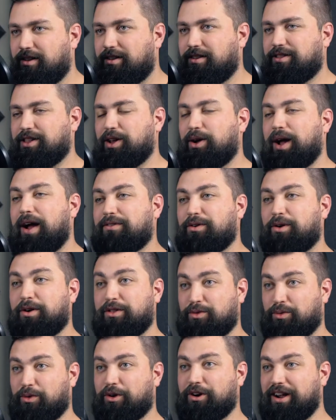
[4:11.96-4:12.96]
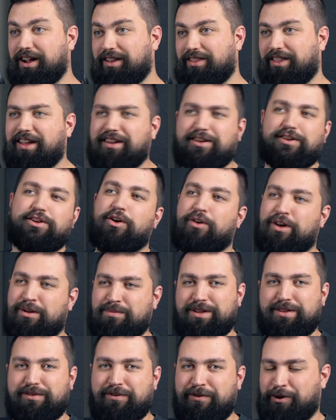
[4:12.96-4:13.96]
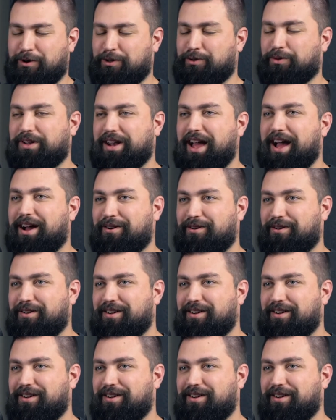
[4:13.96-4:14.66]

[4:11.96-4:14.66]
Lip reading: So everyone's worried, you don't want to be the first one out.